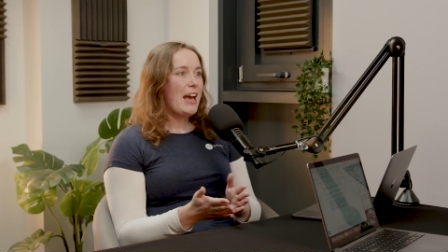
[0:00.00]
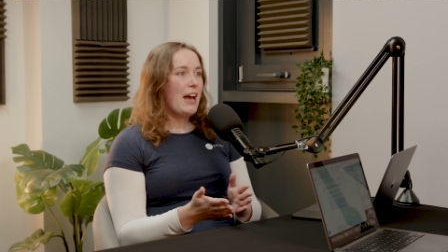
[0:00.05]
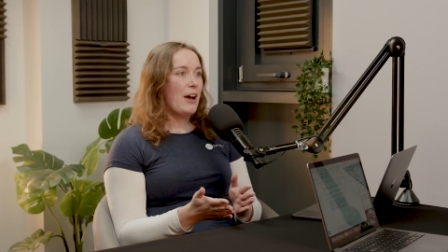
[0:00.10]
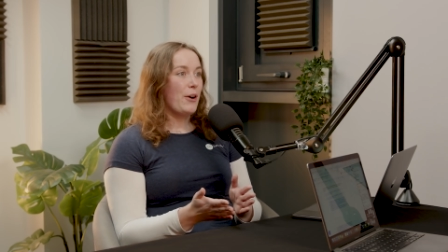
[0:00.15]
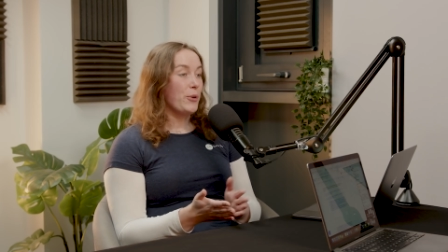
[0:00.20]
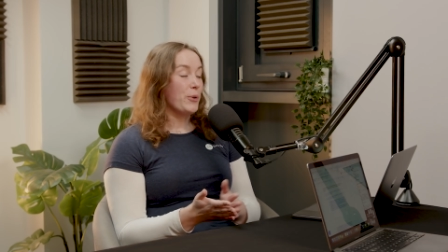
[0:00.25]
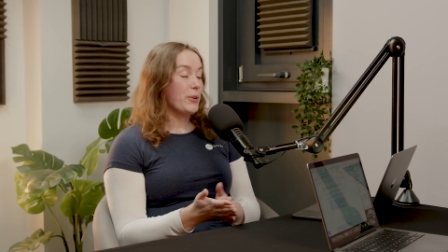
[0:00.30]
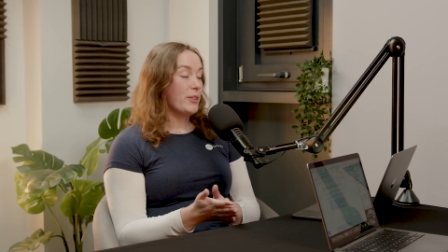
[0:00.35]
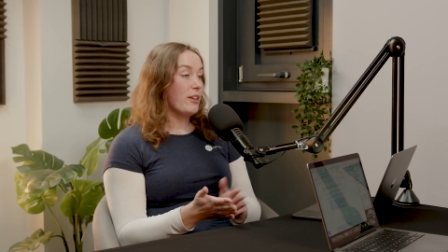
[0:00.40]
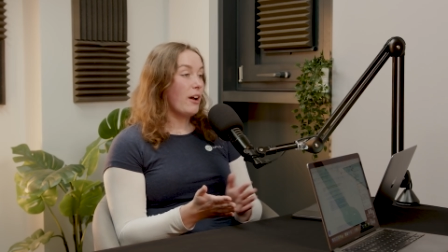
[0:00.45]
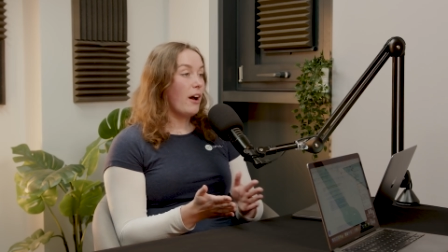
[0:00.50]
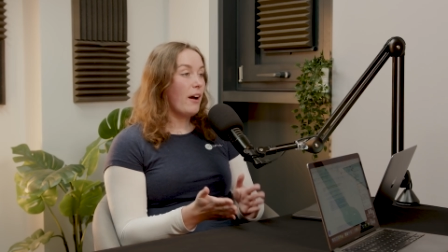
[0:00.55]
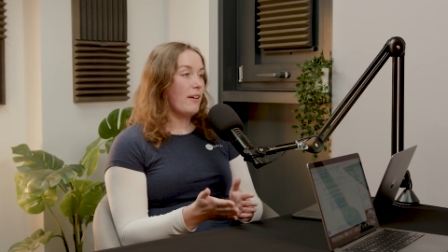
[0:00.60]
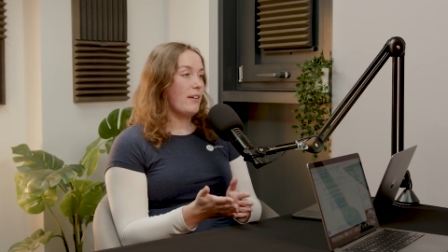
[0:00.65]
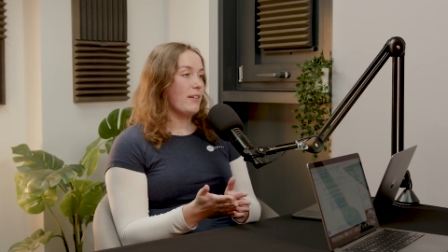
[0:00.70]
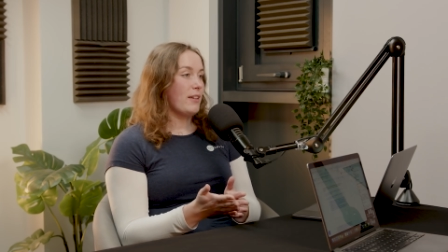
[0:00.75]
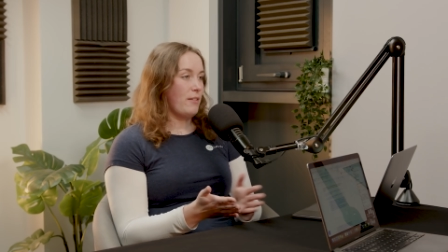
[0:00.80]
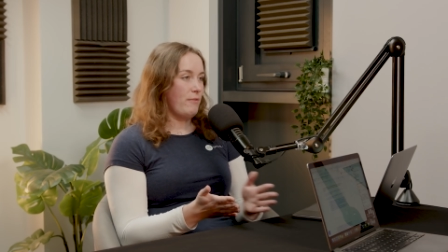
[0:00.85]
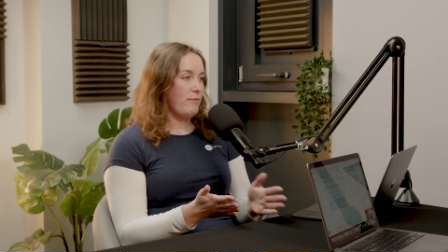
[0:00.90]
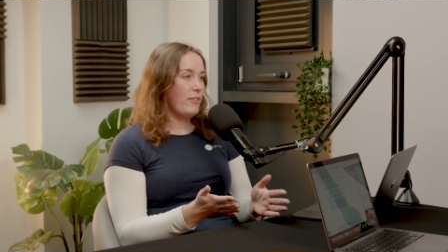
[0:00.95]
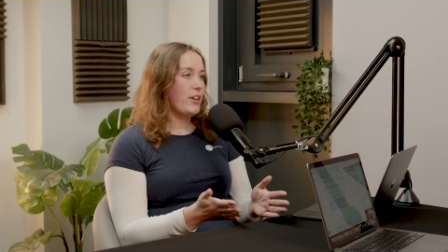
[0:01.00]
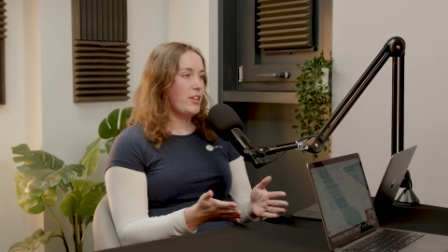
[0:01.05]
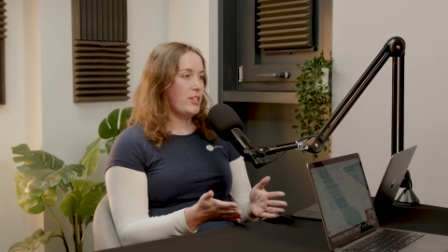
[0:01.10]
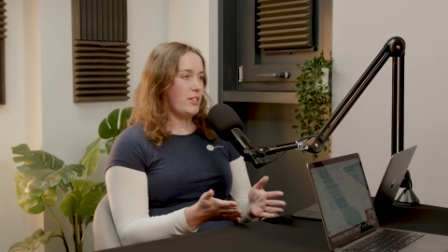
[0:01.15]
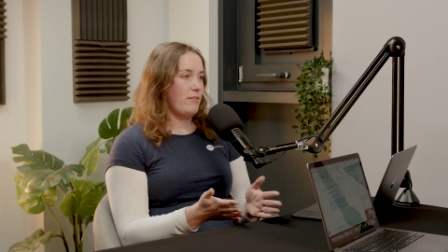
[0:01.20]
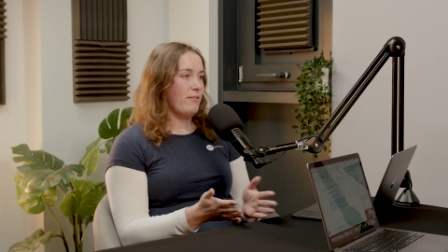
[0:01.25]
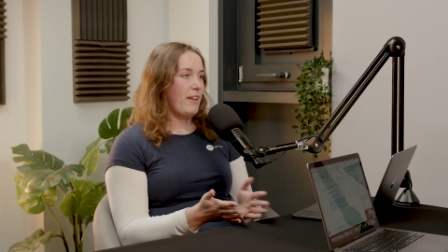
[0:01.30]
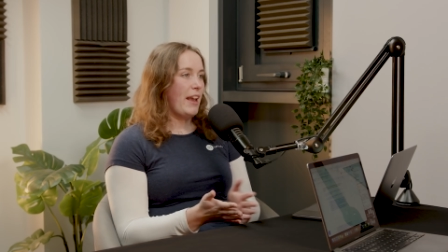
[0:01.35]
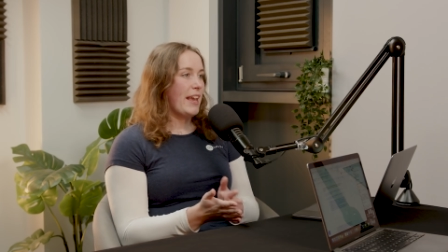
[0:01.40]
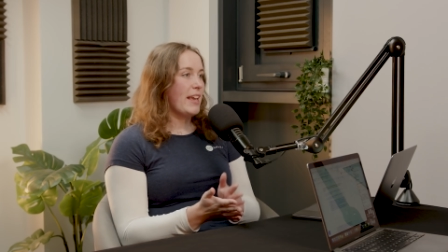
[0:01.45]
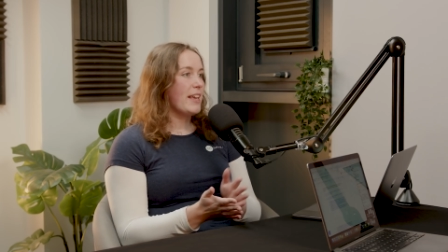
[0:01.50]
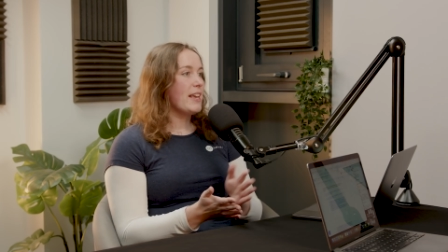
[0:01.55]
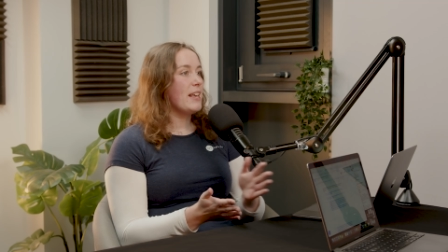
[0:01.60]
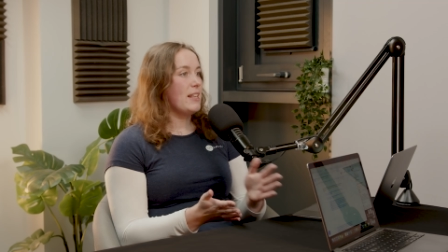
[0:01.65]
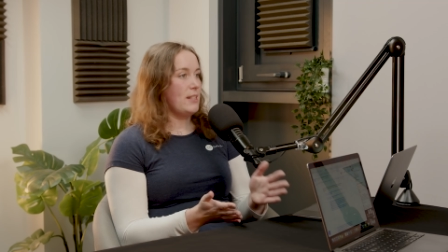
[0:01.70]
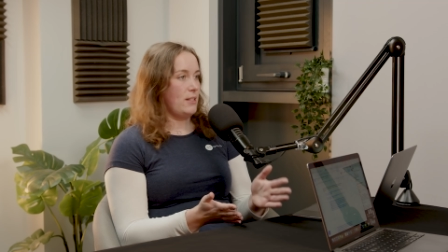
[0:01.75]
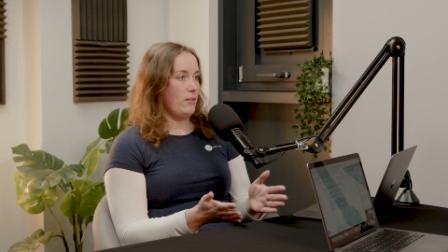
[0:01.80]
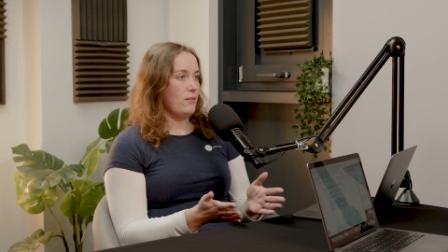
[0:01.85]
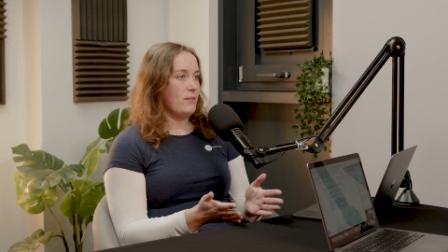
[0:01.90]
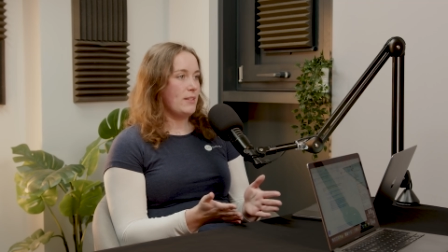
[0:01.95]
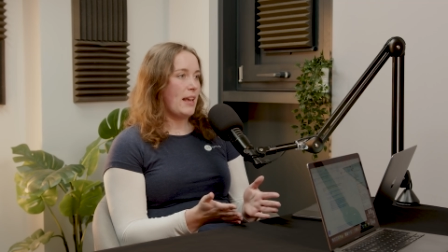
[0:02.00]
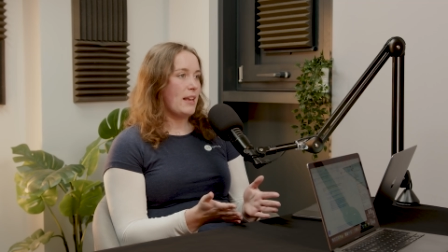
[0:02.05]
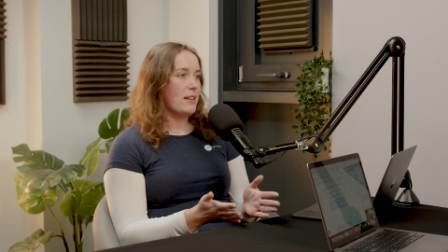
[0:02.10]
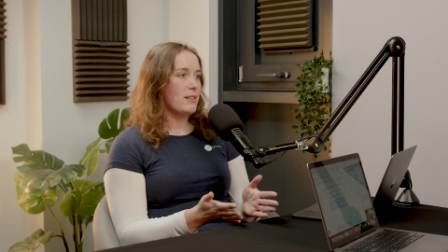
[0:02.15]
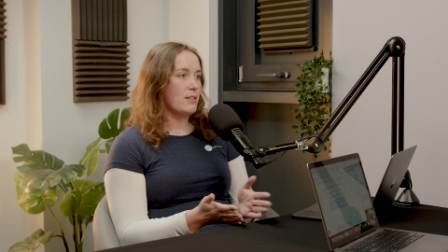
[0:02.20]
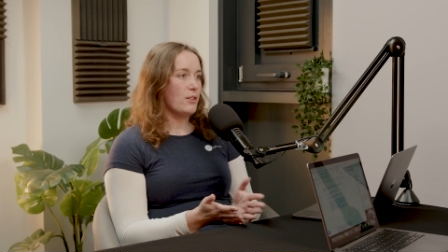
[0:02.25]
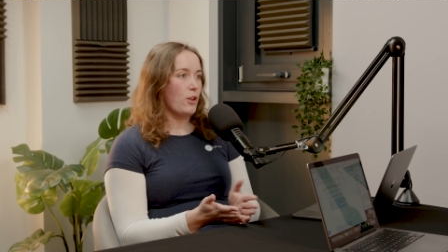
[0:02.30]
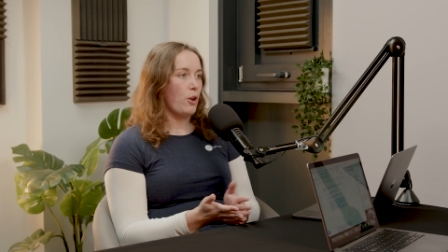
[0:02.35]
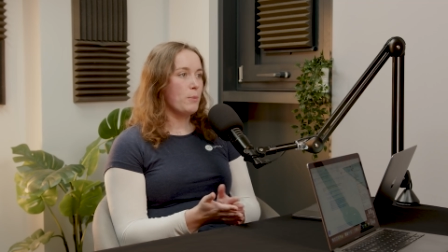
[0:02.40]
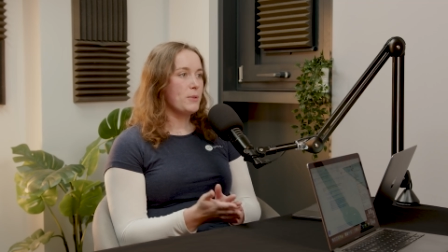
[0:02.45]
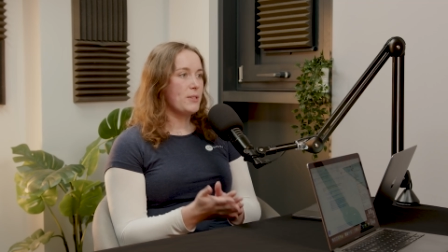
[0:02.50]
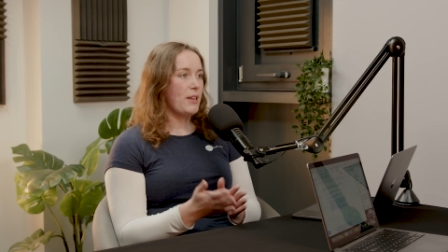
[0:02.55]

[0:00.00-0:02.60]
or the higher conversion rate is on desktop.